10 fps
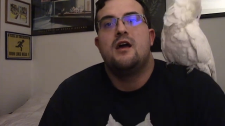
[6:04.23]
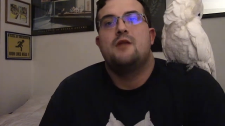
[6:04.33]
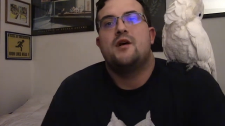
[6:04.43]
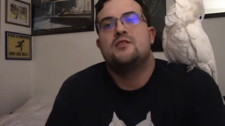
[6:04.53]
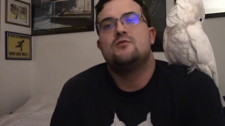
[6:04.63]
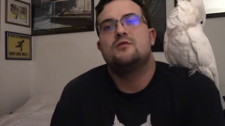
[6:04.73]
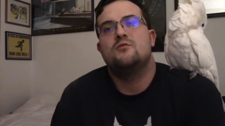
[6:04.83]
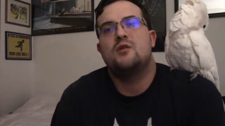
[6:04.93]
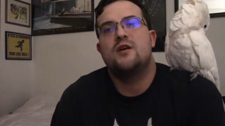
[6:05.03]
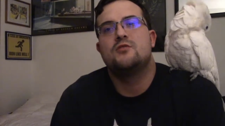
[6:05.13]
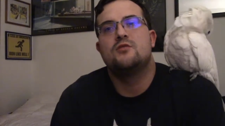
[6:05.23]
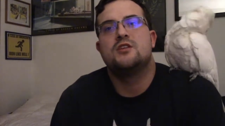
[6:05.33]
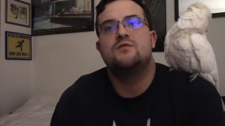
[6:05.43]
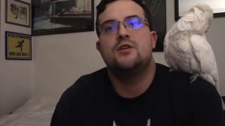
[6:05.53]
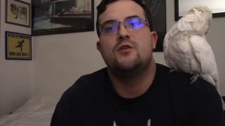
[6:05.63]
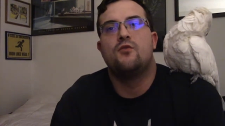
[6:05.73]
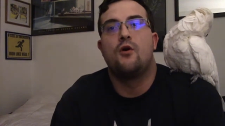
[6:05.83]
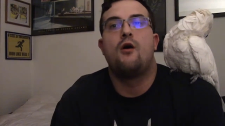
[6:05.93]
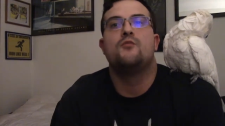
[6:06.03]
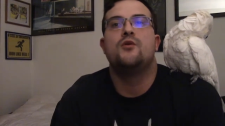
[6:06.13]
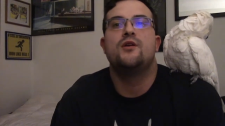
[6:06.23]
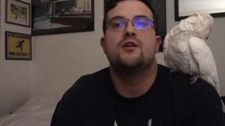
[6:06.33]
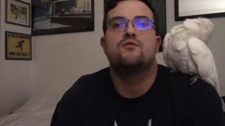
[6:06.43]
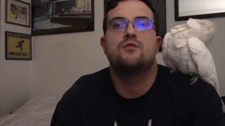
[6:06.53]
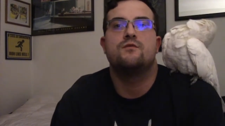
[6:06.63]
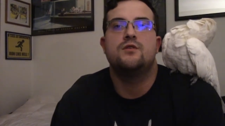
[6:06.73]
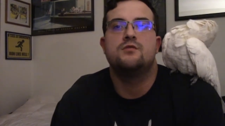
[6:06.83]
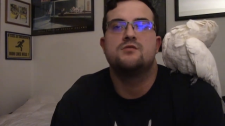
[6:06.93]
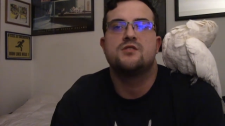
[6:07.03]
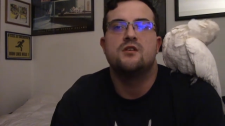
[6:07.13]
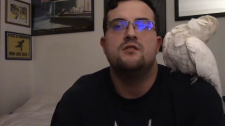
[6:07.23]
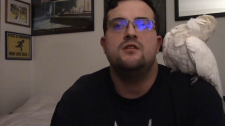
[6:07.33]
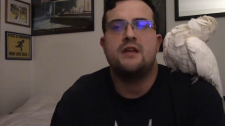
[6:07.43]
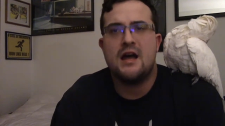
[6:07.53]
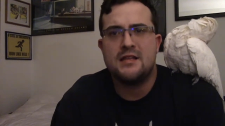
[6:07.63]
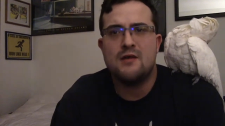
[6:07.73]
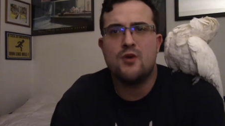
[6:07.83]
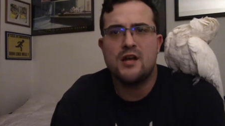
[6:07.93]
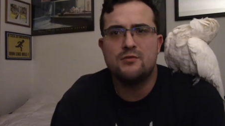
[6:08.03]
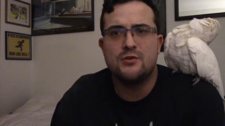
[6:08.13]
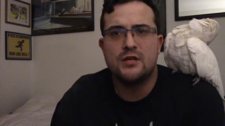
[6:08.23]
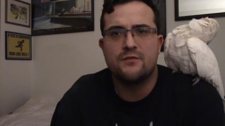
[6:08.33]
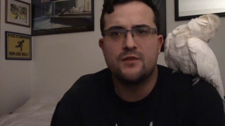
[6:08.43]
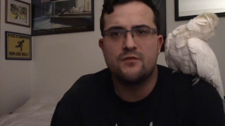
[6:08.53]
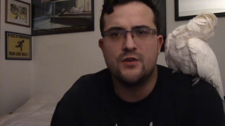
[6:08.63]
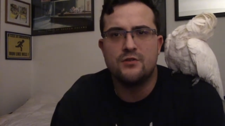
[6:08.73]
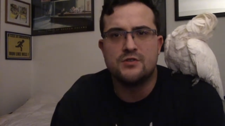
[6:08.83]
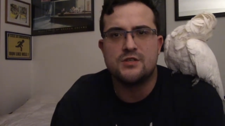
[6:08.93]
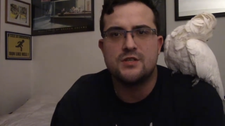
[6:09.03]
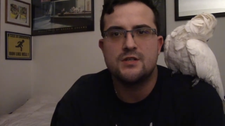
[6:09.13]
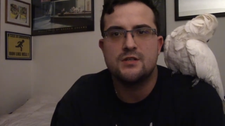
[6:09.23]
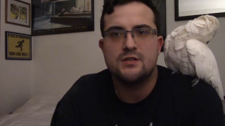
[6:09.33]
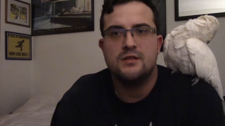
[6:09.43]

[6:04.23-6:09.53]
Am I doing, what am I doing this video for? Oh, I'm doing it for the views. You goddamn right I'm doing it for the views.